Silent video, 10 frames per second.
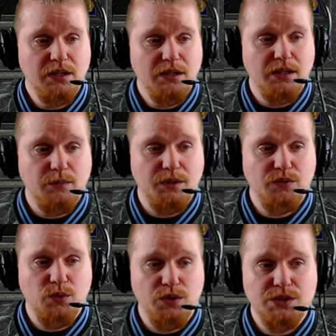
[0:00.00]
Um, and of
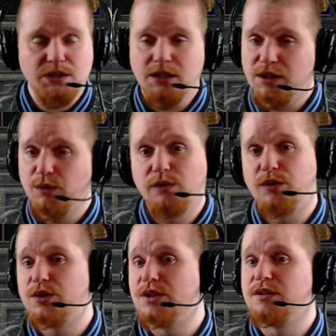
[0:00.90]
course, the ethereal
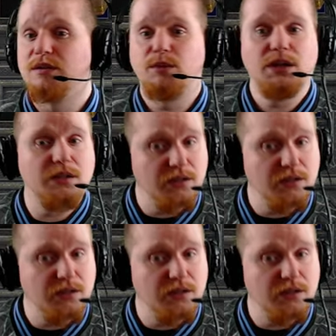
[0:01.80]
version is going to break